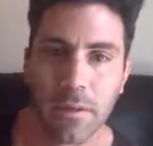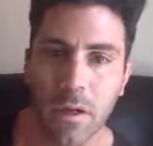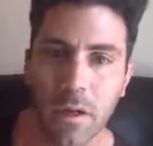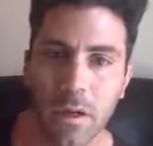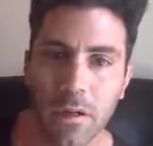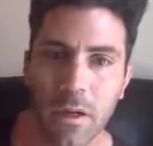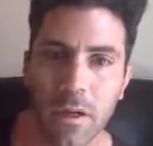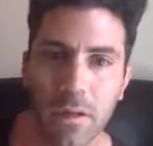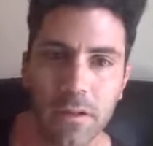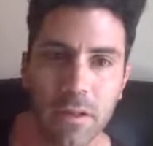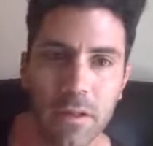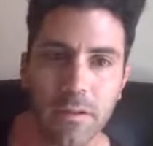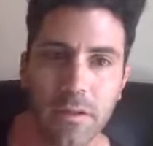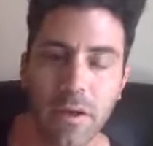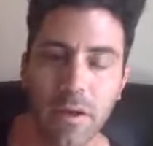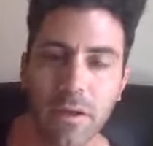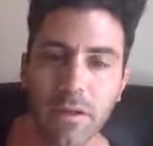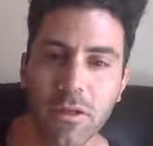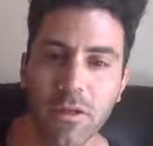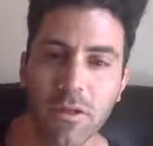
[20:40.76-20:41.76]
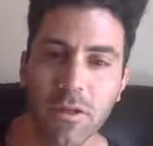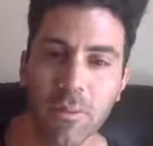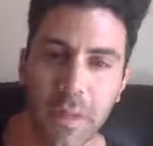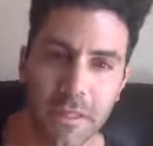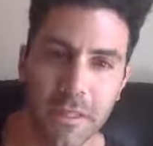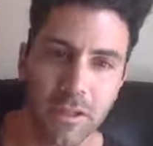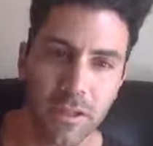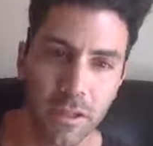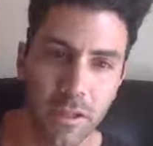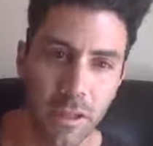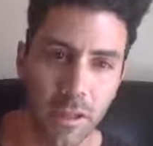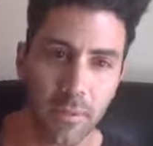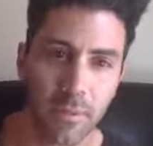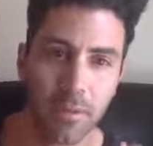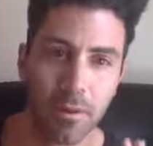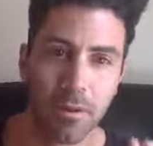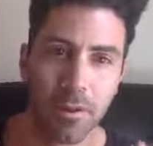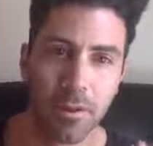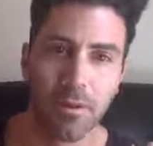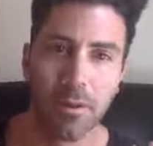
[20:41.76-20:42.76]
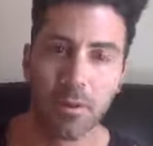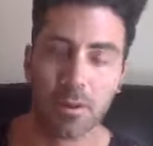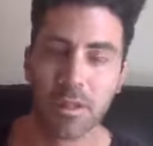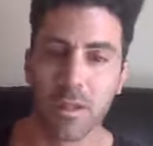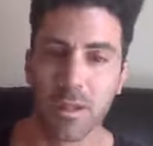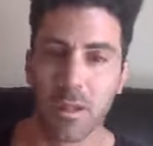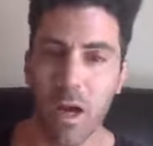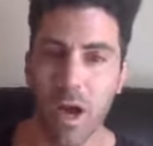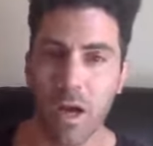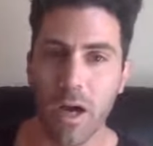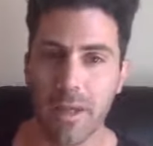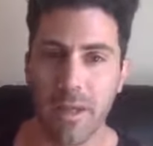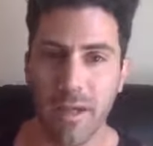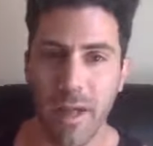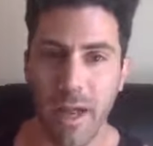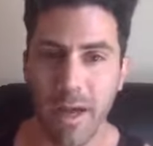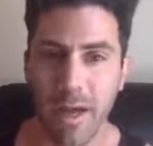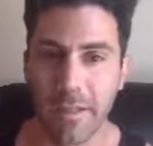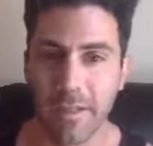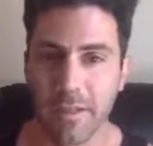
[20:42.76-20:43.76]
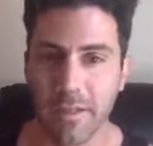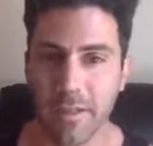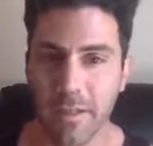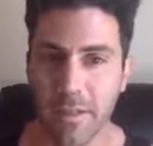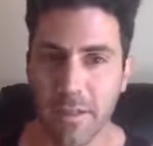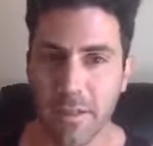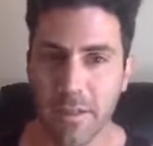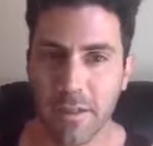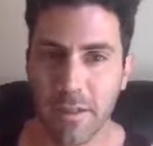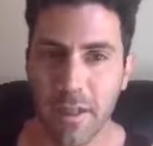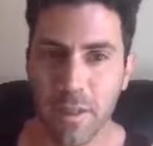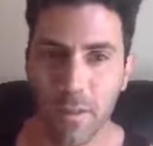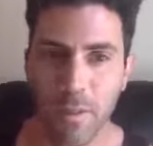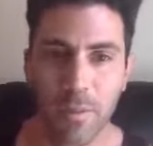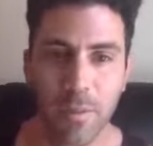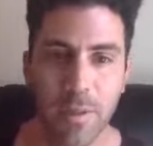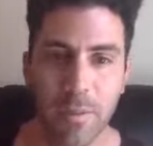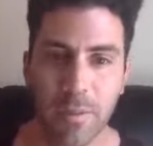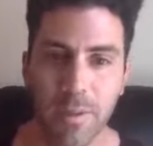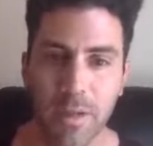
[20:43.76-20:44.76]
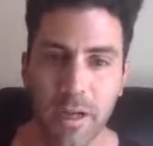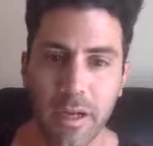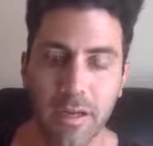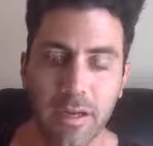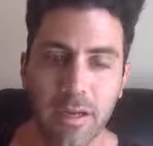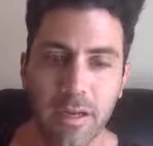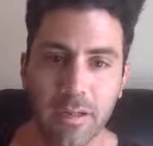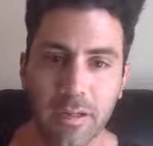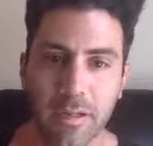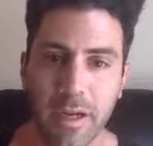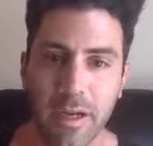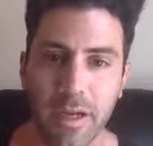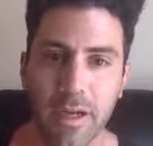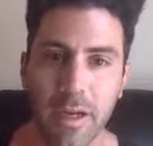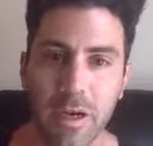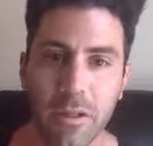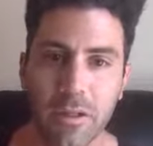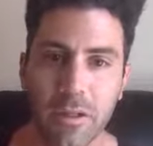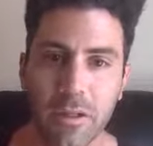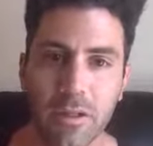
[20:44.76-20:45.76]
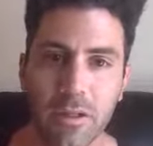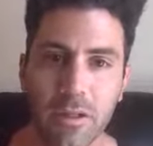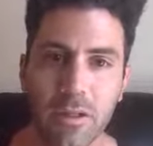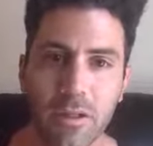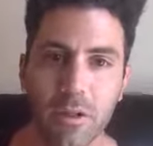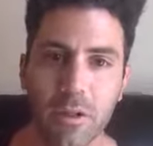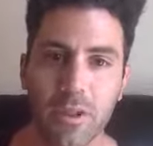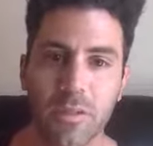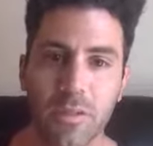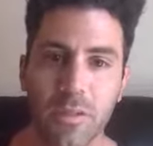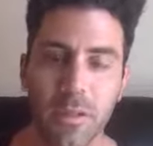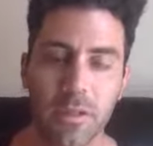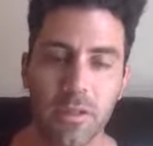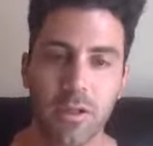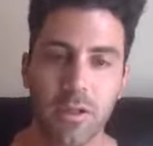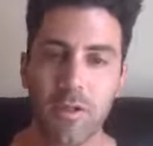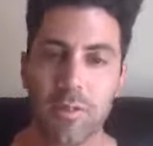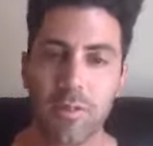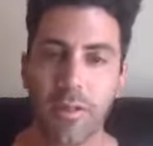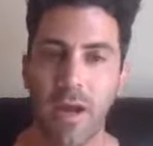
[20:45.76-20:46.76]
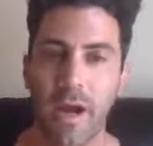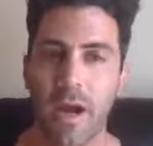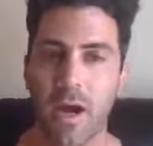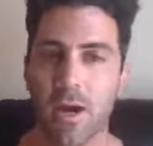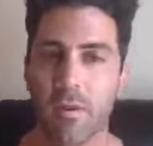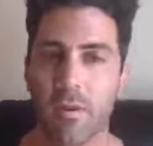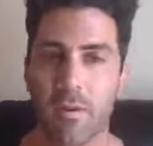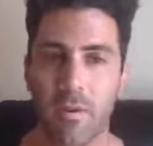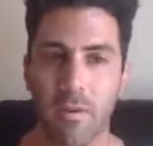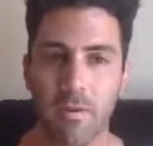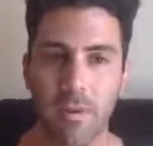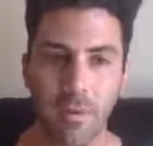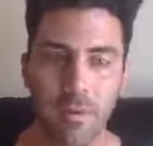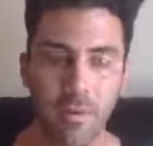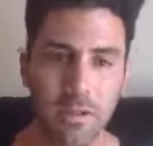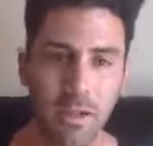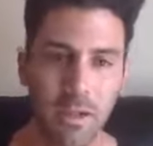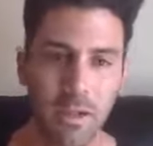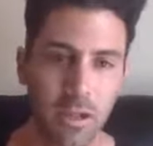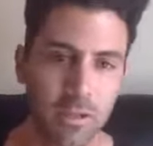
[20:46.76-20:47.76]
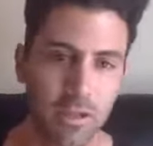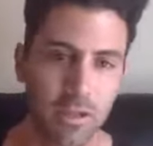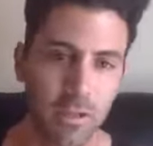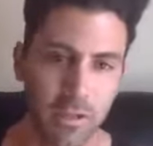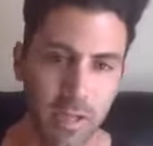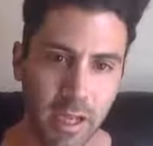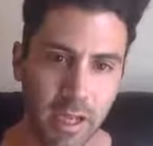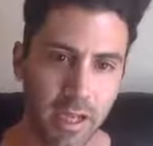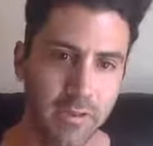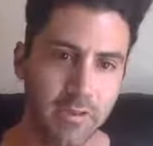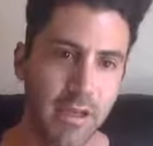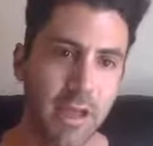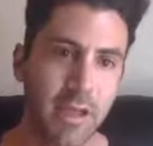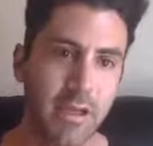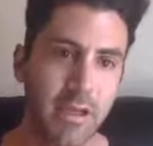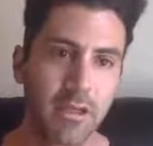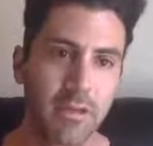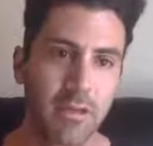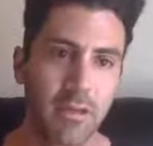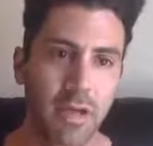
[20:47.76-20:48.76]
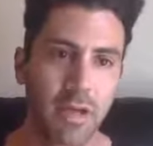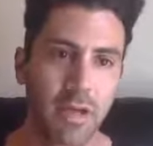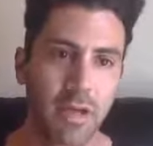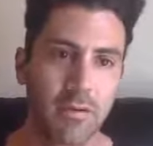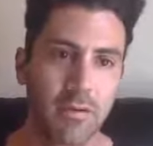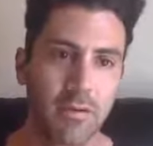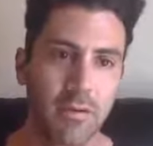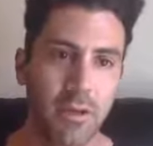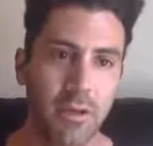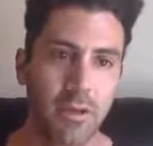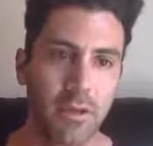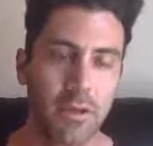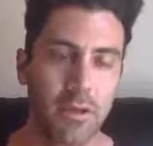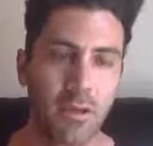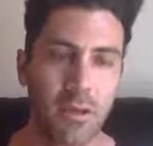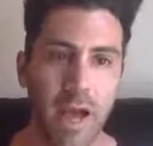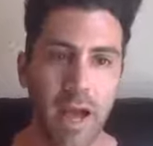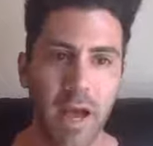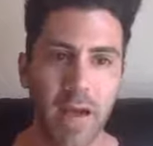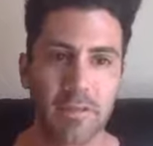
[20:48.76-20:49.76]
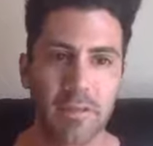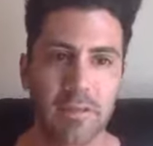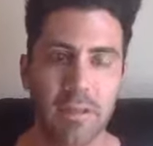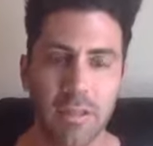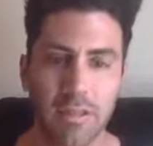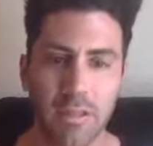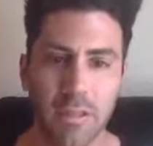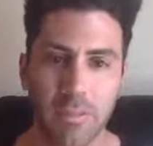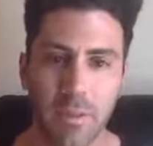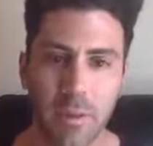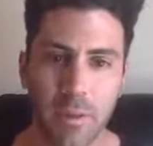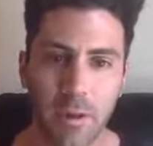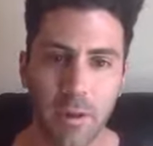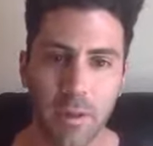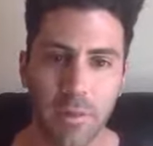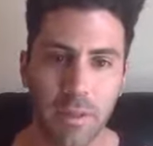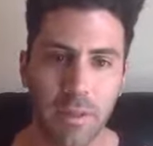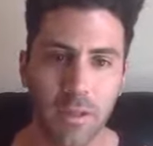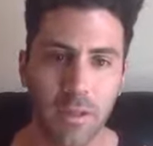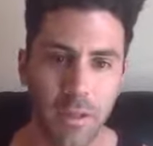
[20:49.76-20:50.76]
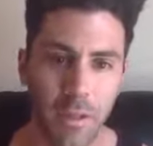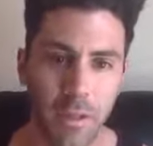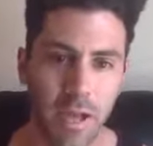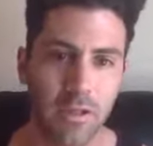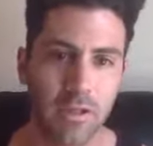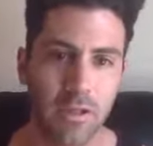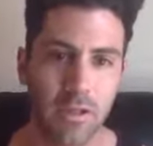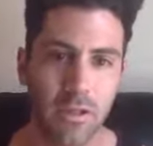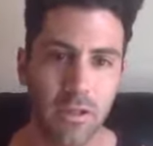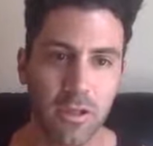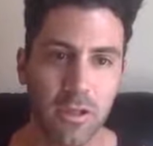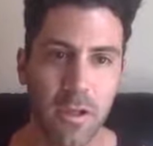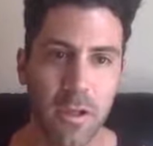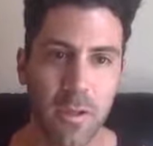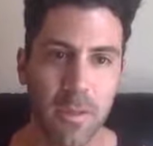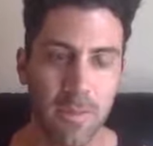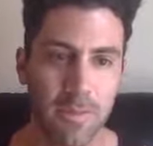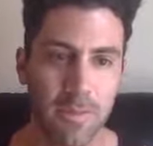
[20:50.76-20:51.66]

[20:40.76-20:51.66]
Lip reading: Darren, you mentioned that there was login ads when people are getting in the site. Now, could you explain a little bit how members can also take advantage of your advertising program? Like you can actually